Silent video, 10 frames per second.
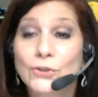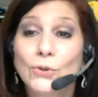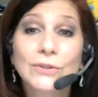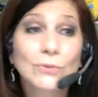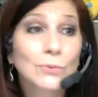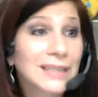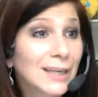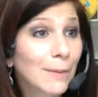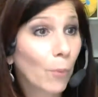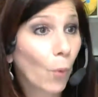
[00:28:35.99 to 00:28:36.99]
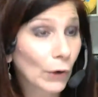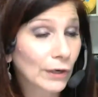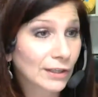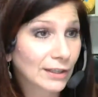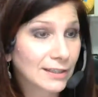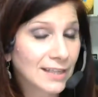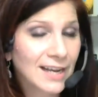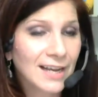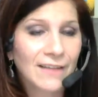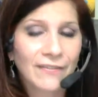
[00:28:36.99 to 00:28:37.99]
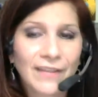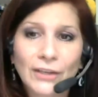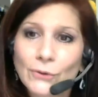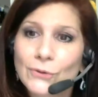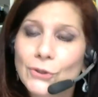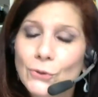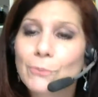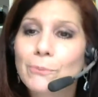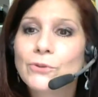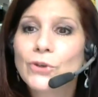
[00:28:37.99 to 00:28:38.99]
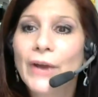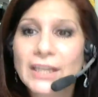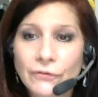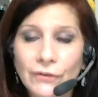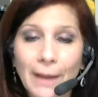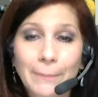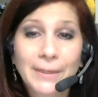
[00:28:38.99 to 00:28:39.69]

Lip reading: So it's really important that you transfer that,